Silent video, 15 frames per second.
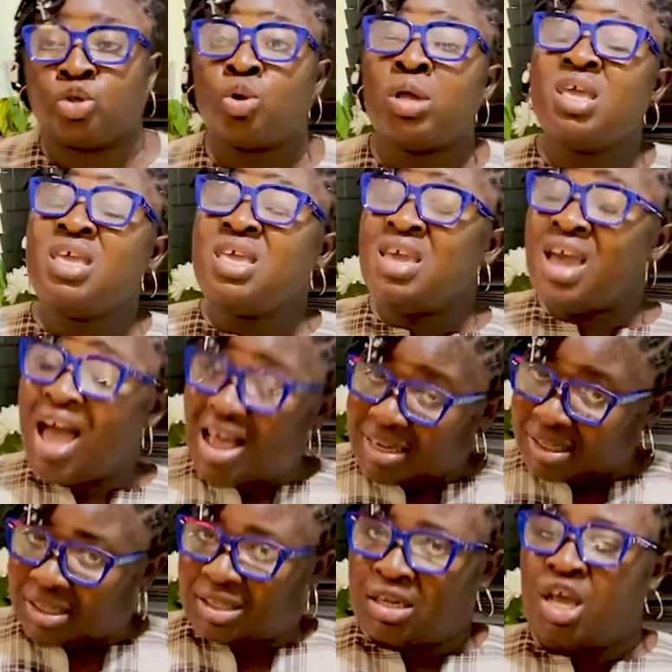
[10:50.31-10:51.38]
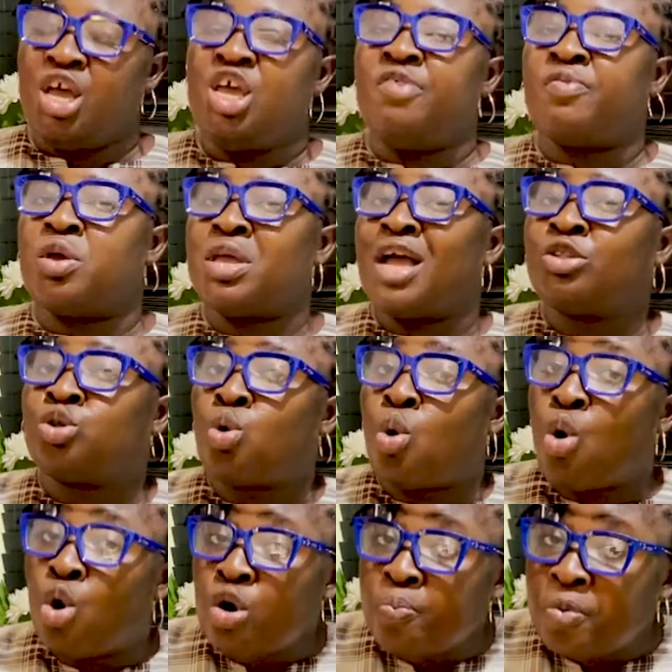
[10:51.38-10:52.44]
So yes, if you're yet to
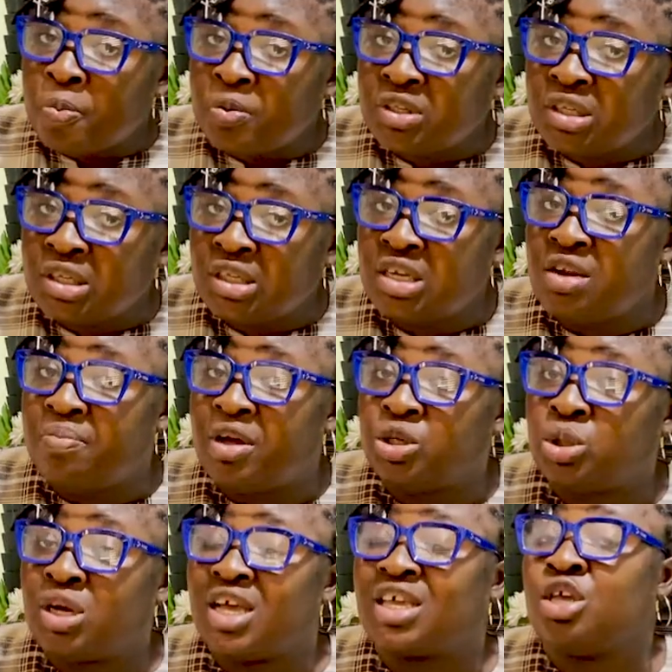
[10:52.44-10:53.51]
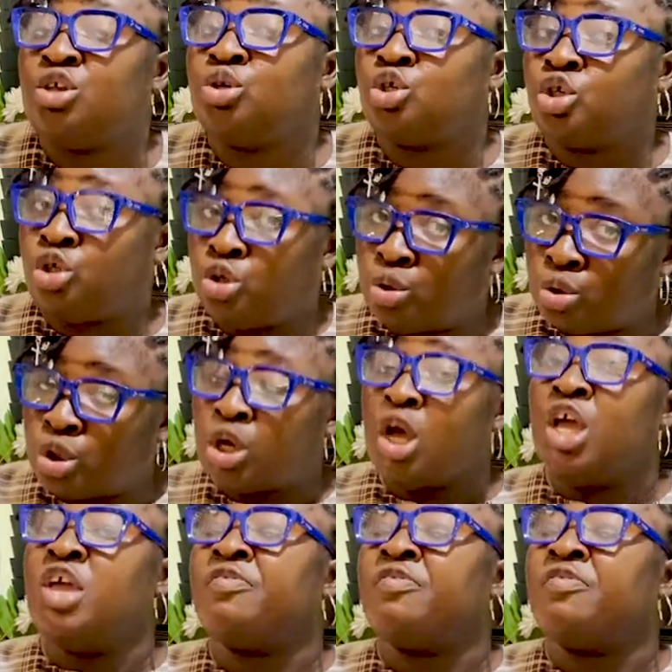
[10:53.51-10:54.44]
own properties in Ibeju, Lekki, you should.